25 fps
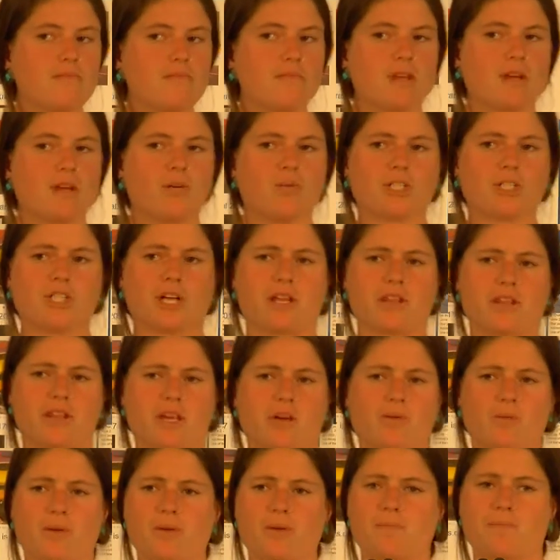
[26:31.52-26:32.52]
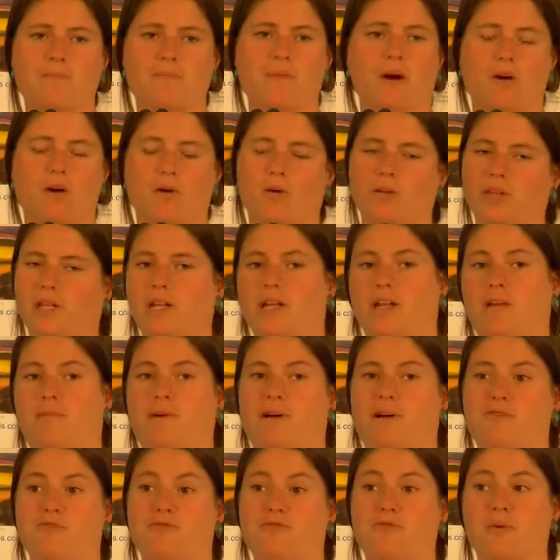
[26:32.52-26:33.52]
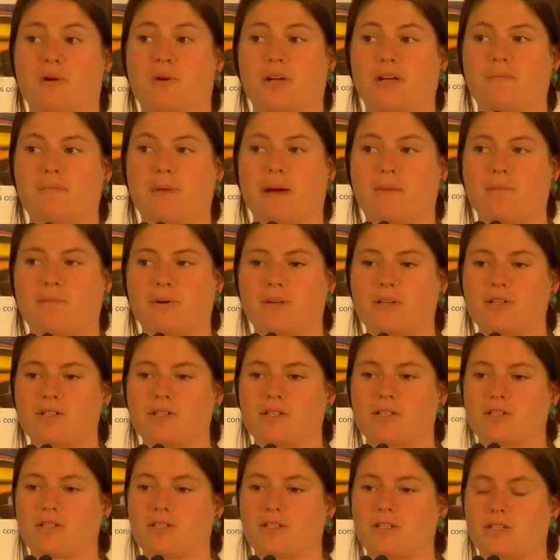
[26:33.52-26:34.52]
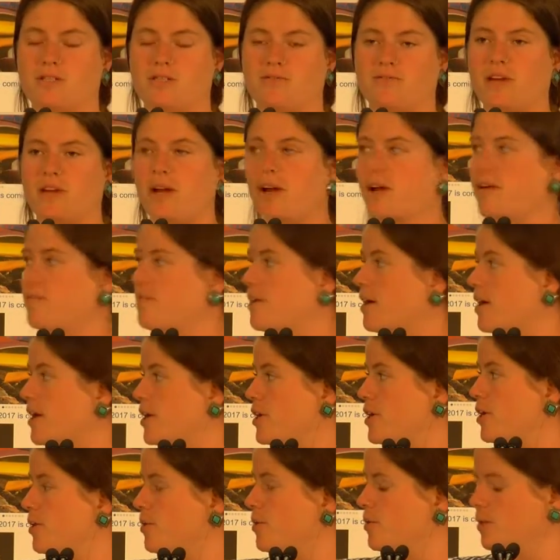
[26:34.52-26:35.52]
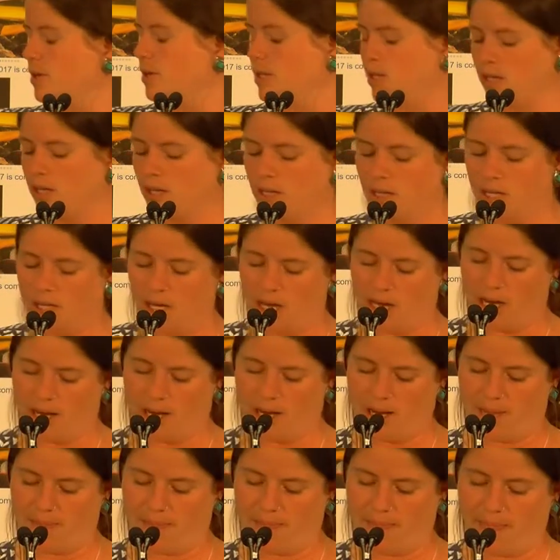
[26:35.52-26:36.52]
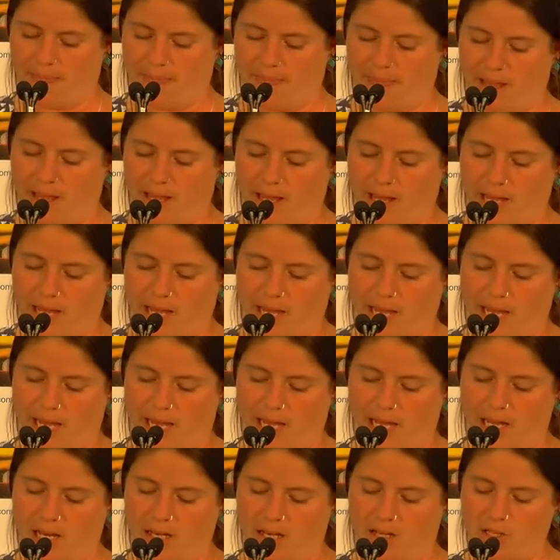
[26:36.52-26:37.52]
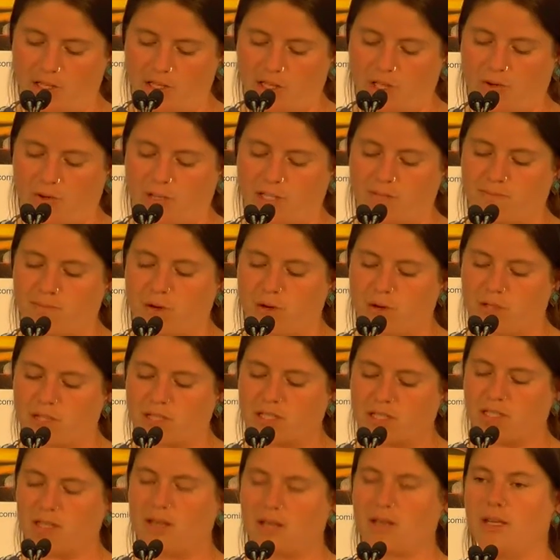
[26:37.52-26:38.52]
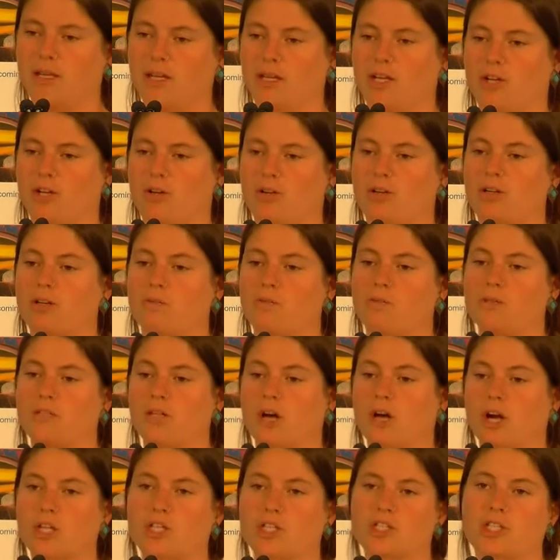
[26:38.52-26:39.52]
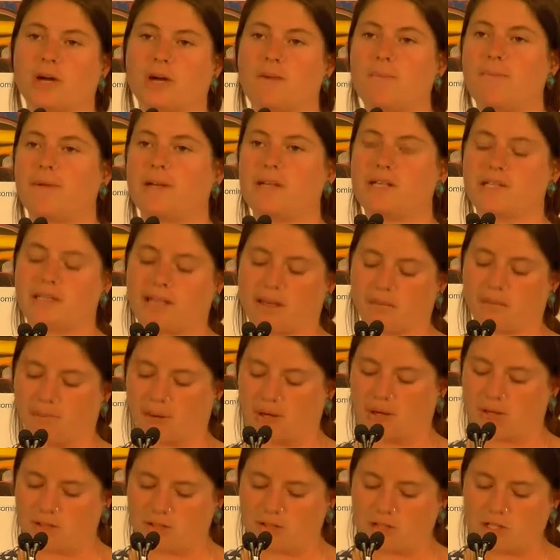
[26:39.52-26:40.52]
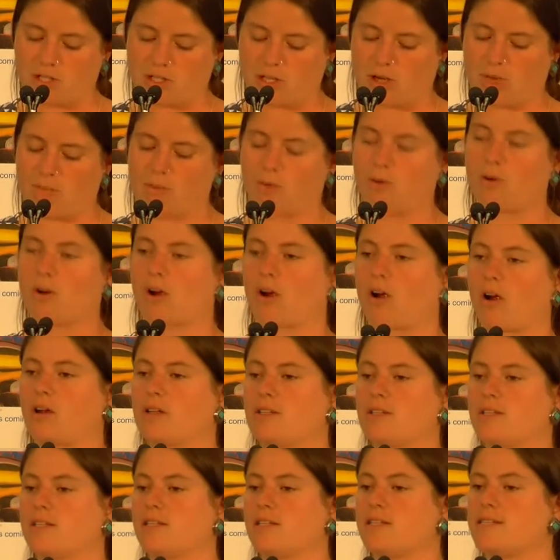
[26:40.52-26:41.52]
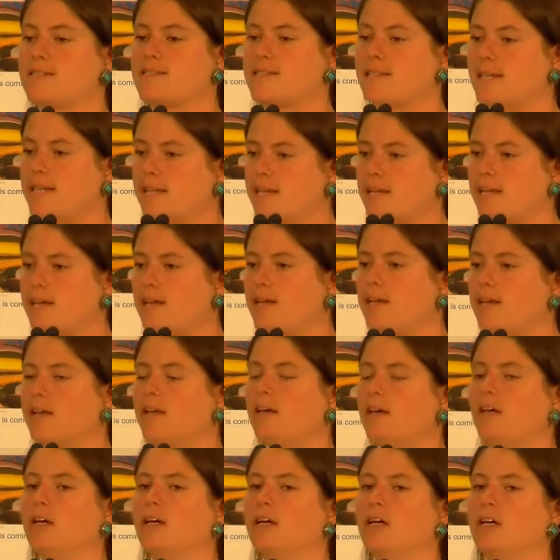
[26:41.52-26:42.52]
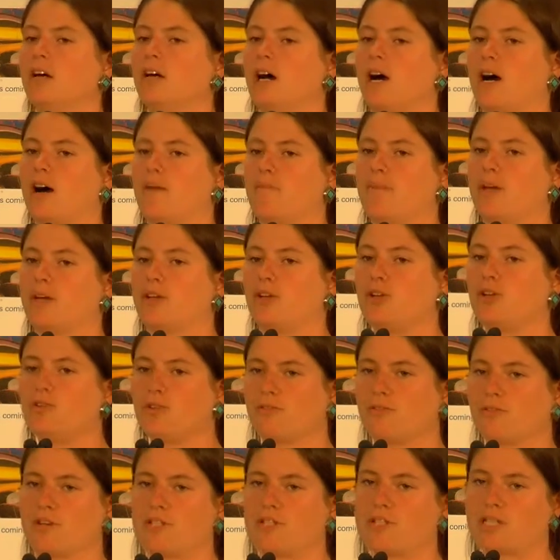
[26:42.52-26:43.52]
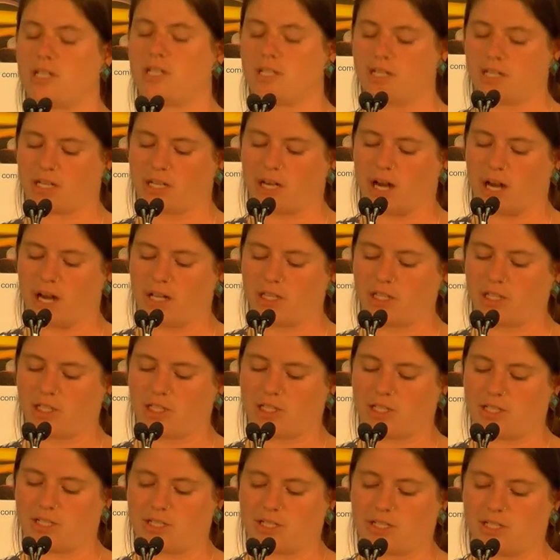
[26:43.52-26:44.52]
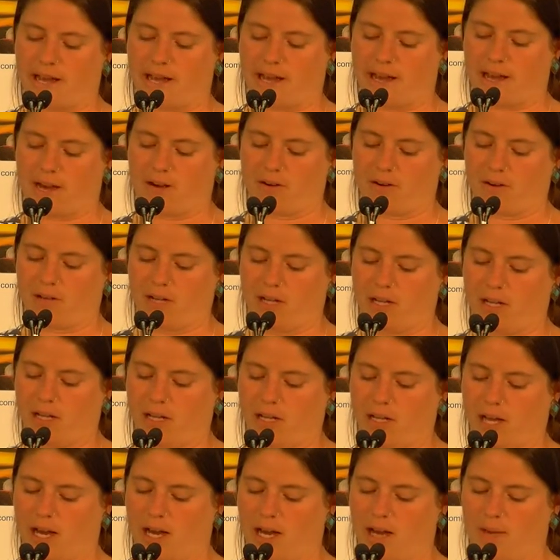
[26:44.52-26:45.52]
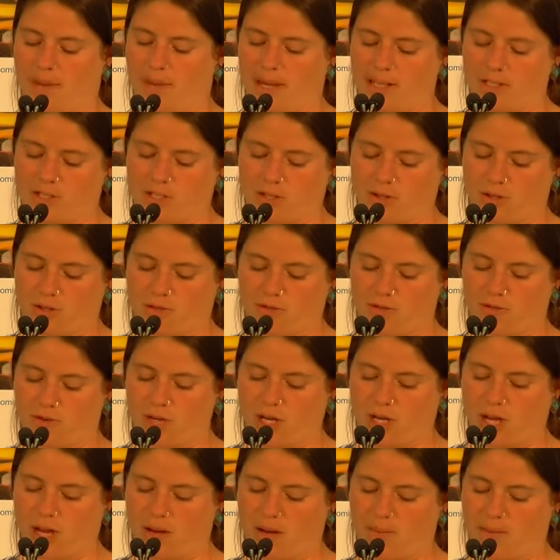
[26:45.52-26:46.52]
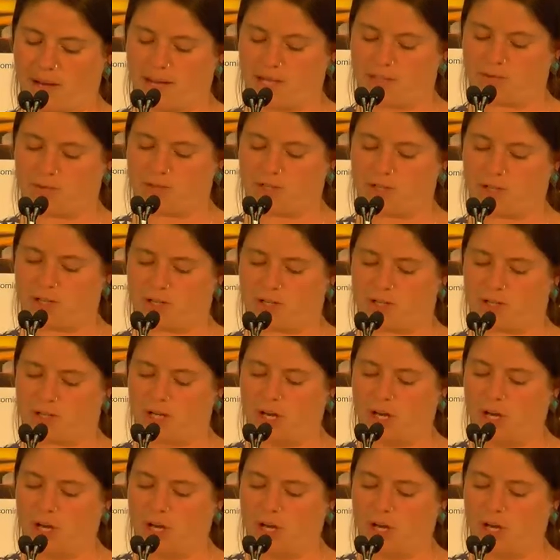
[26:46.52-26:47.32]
which I think we are only at about 40 members. It's very, very new. And so it's mostly, large companies like Burton Snowboards, the city, the universities and colleges in town. And so the Food Hub has returned